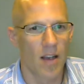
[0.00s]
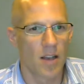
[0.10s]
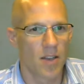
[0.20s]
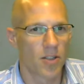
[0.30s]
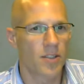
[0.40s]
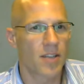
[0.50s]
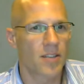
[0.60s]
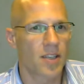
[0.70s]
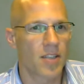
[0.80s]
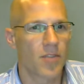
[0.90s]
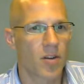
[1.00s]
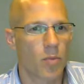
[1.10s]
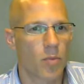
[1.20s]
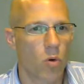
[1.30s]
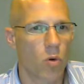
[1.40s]
So it sounds like it's very
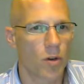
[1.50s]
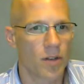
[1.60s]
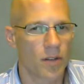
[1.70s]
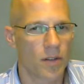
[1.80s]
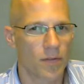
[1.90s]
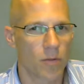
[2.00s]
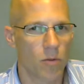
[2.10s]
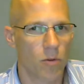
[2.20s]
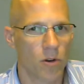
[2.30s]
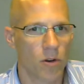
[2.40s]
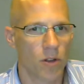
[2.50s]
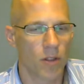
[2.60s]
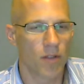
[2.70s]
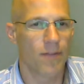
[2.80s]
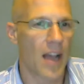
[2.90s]
important for
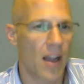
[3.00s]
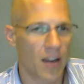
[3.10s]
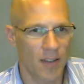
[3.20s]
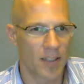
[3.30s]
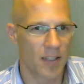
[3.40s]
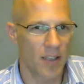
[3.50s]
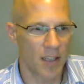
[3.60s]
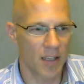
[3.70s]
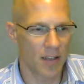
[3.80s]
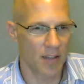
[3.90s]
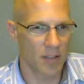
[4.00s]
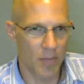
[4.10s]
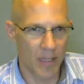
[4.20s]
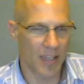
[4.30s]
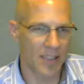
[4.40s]
the faculty to
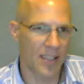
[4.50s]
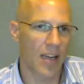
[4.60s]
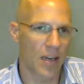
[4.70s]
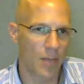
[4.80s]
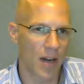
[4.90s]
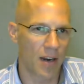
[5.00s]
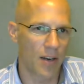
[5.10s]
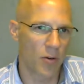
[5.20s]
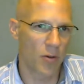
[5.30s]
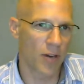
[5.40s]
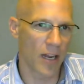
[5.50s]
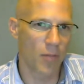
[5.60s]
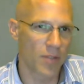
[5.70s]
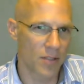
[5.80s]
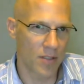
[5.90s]
be excited about it in order to
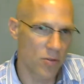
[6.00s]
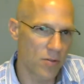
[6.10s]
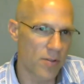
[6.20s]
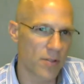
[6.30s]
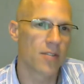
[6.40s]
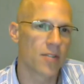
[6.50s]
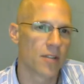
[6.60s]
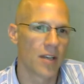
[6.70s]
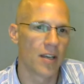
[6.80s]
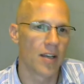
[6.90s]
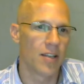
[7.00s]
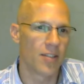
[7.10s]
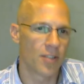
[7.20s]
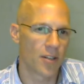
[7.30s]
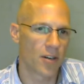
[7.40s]
help the students
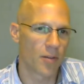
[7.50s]
in turn be